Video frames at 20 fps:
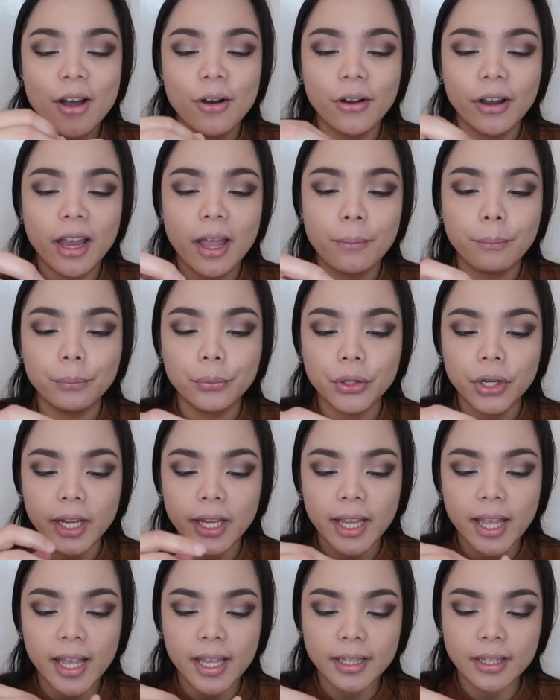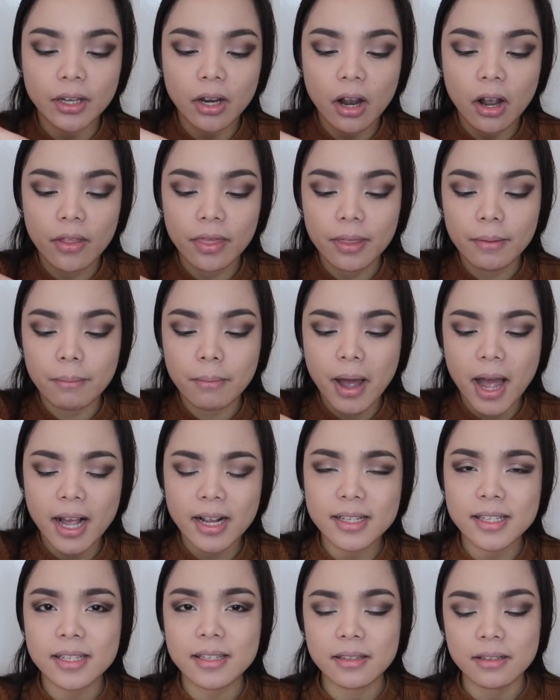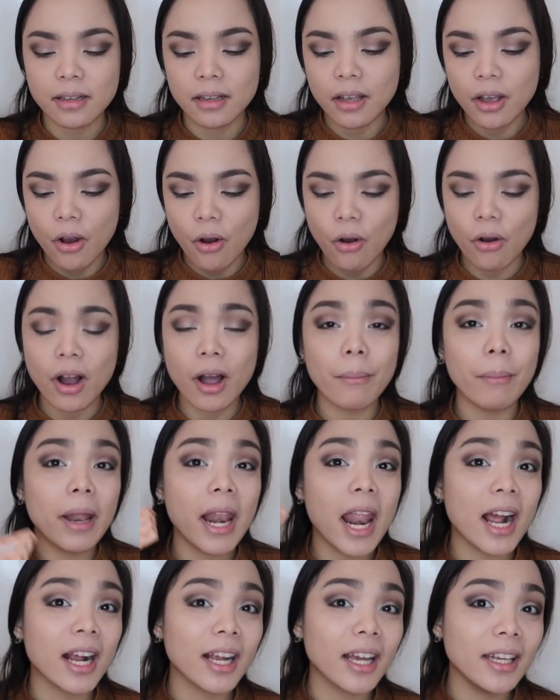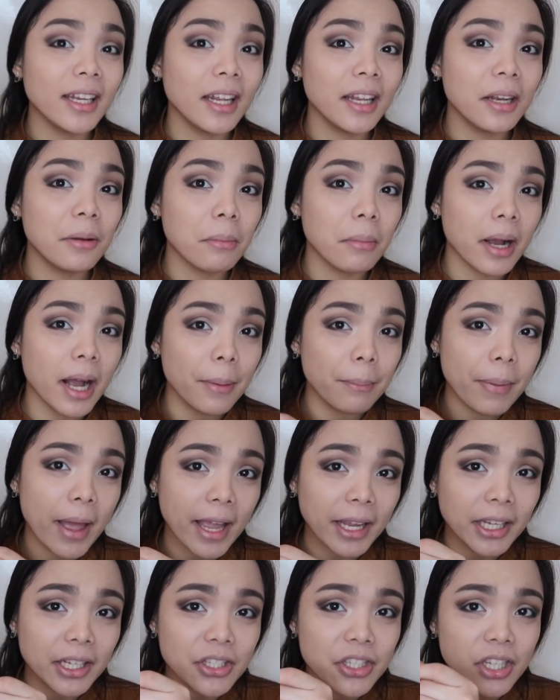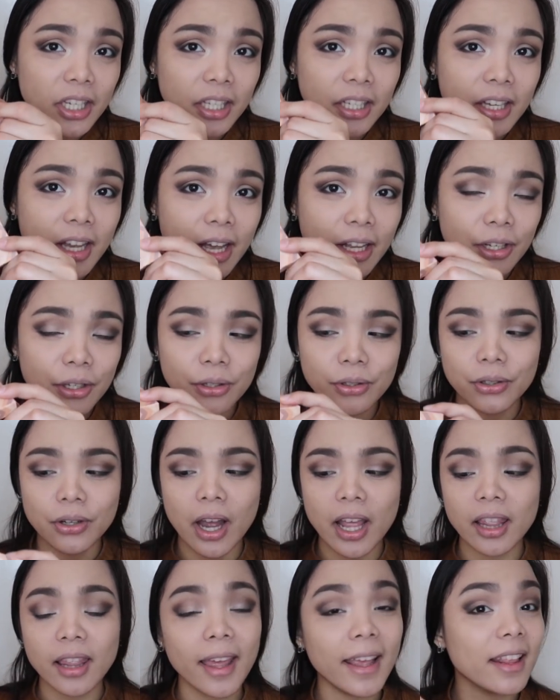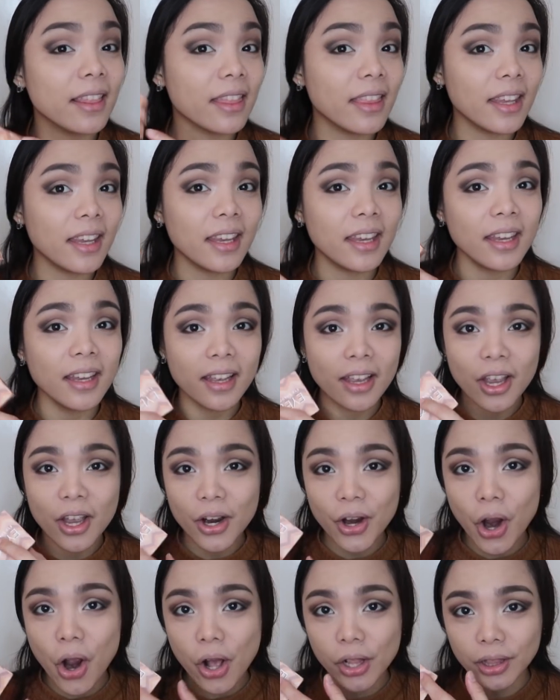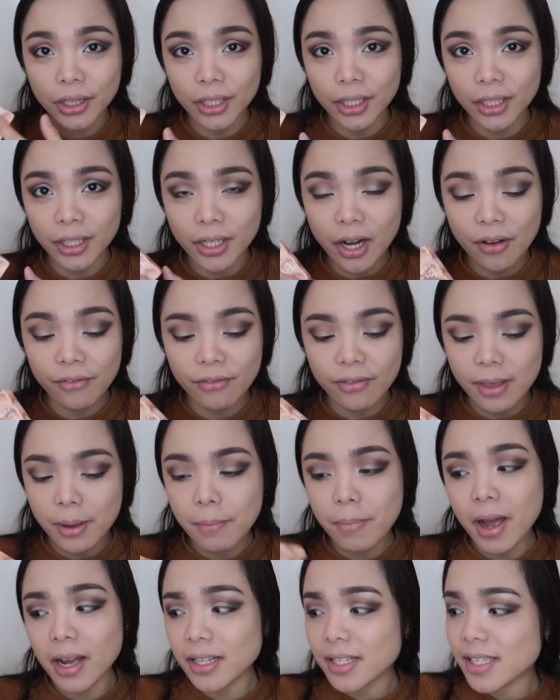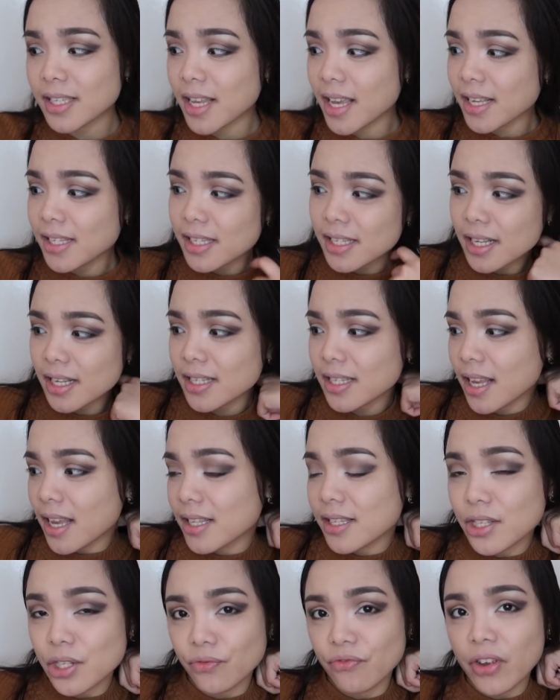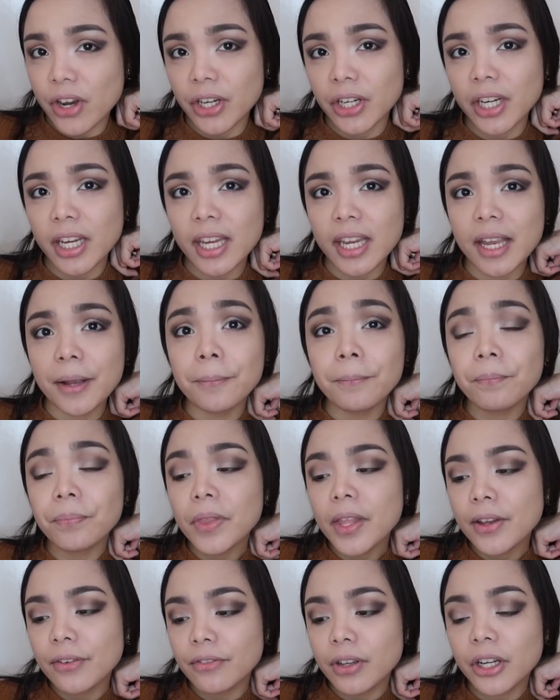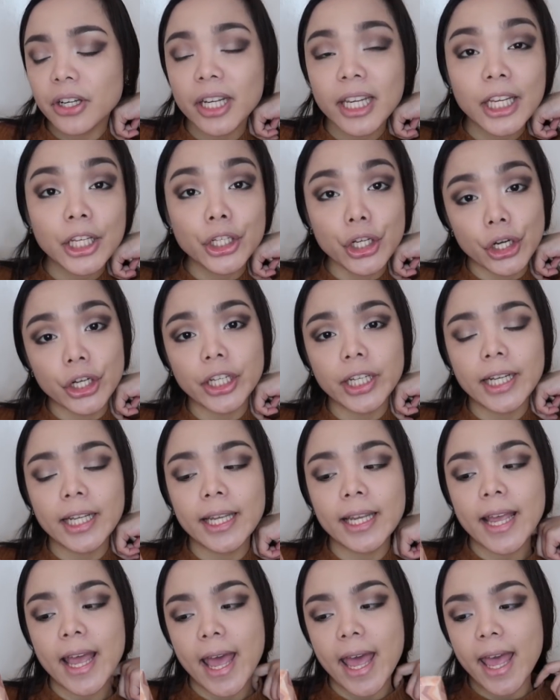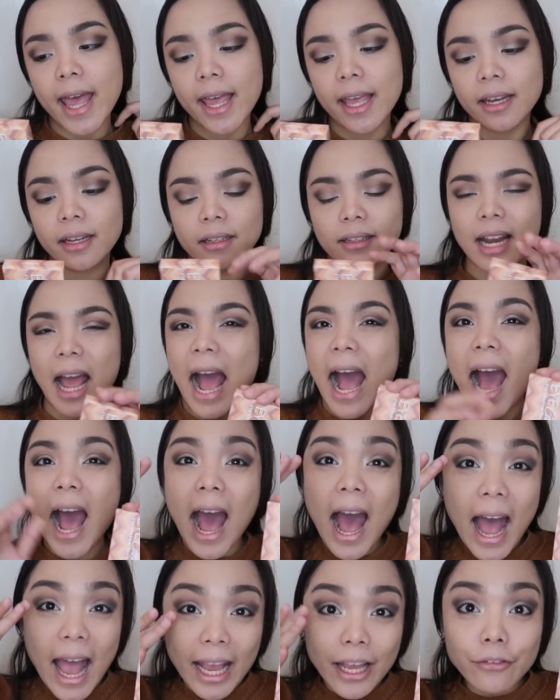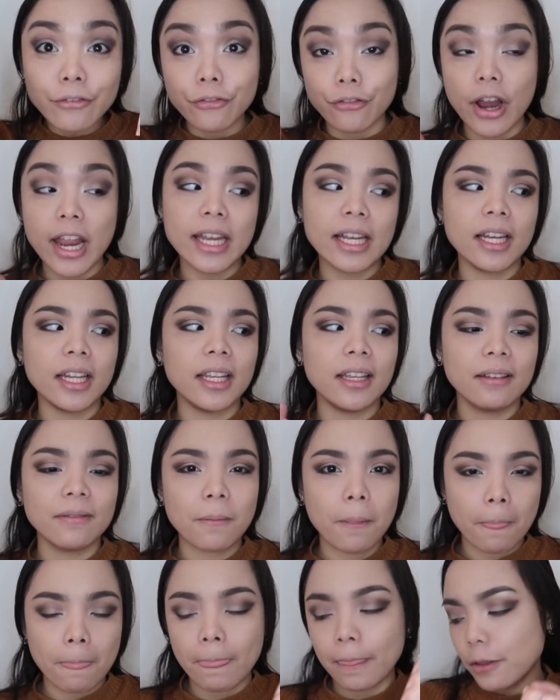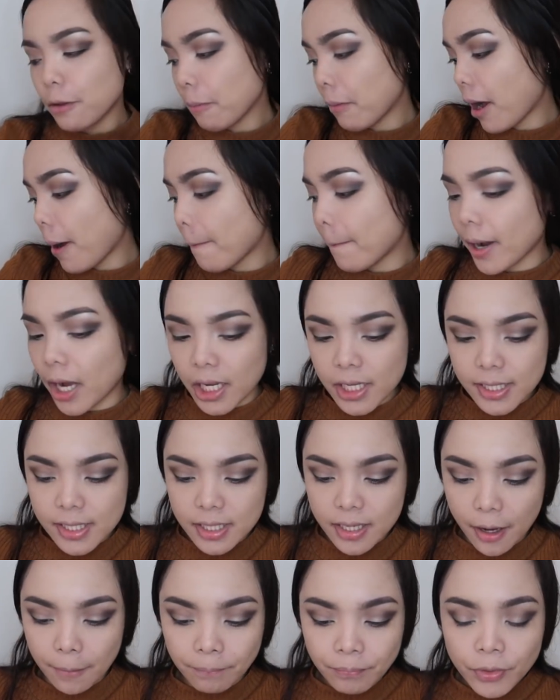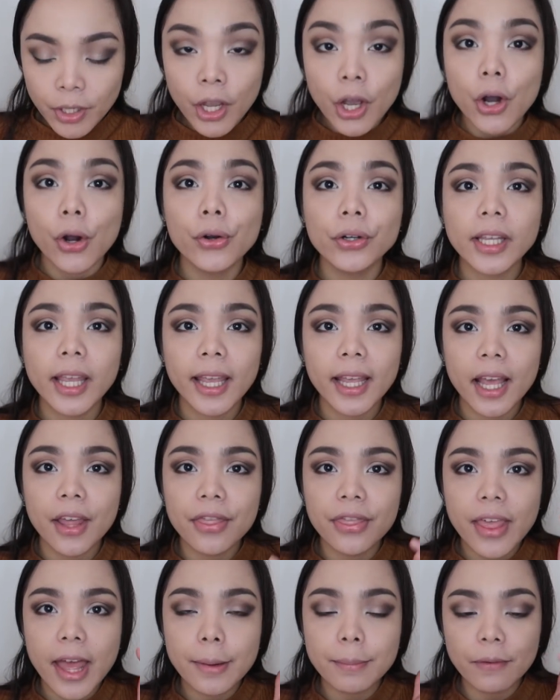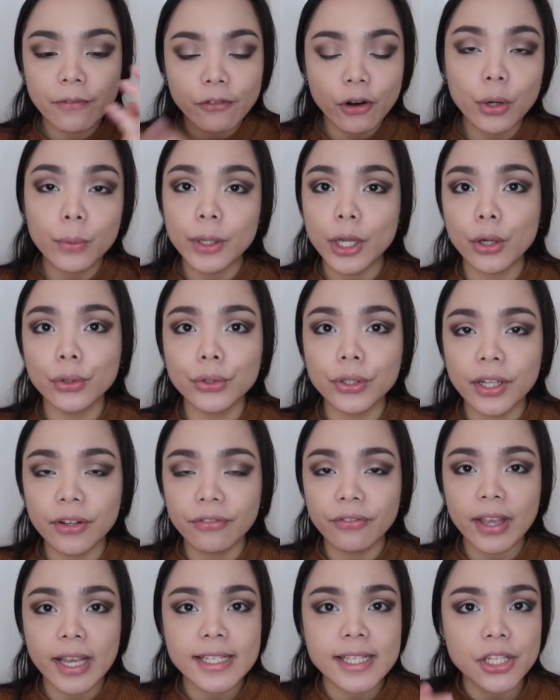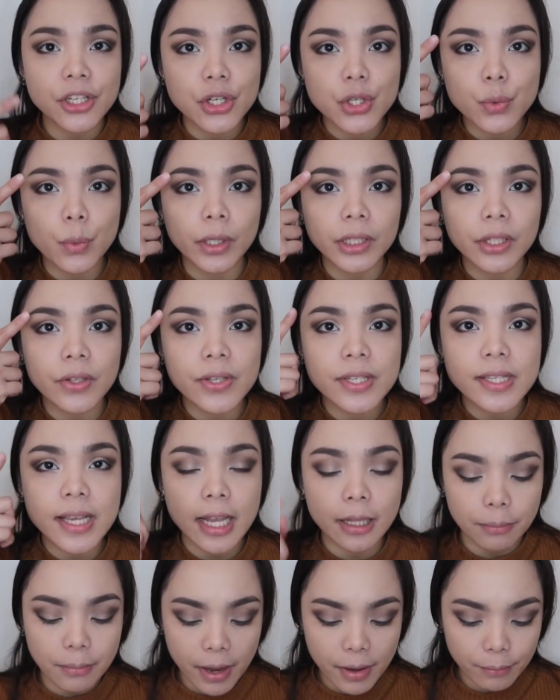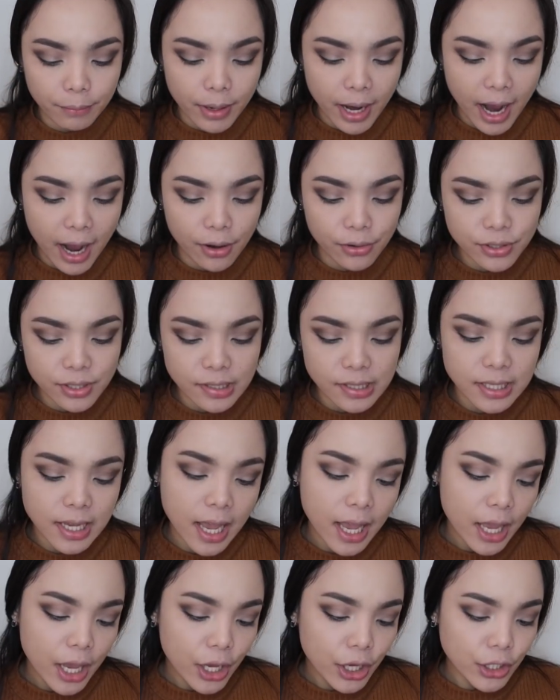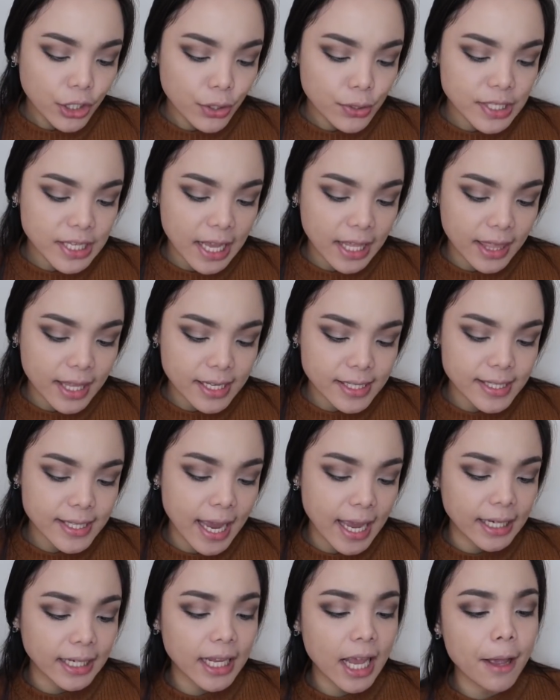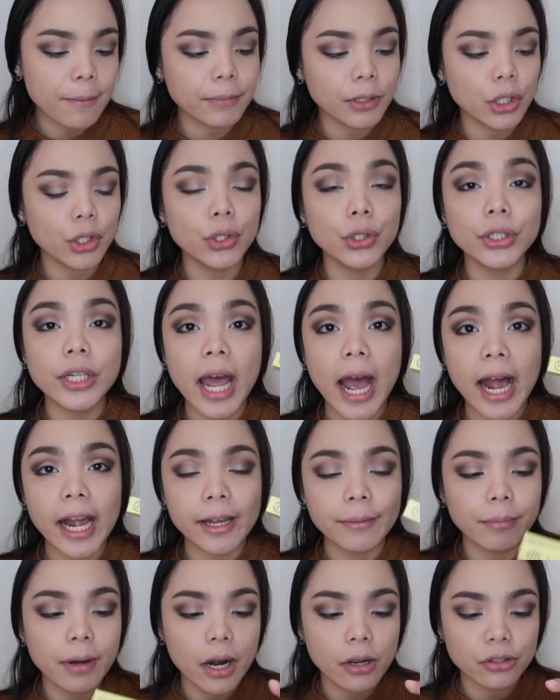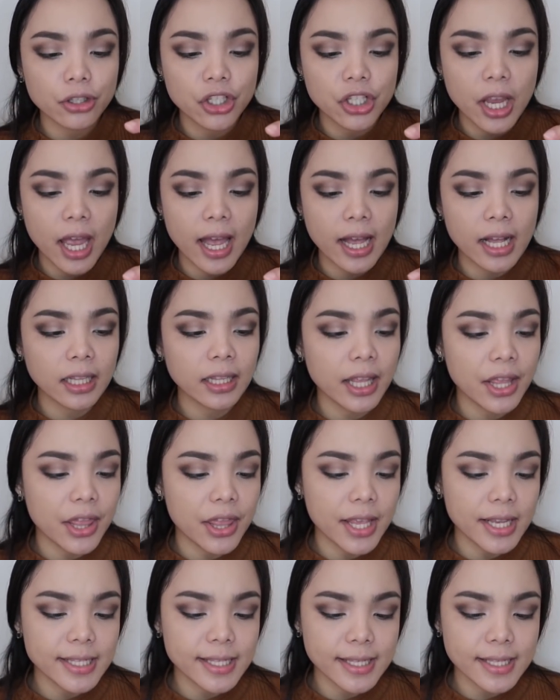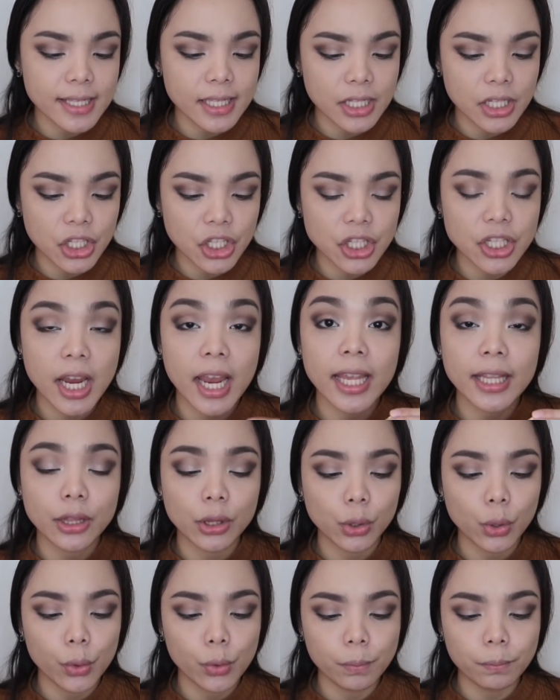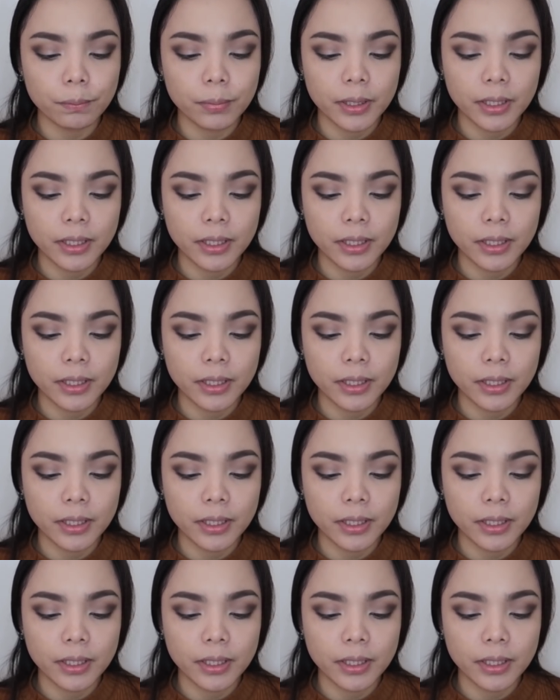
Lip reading: Okay, I'm putting it on the box. O nga pala, ang ganda ng mga packaging niya, no? I like the color of the boxes kasi it's very, very girly and eye-friendly yung mga box niya. Okay, and then before we go to the face, I just want to set my brows using this Honey I'm Good Eyebrow Gel, and this is in the shade Taupe.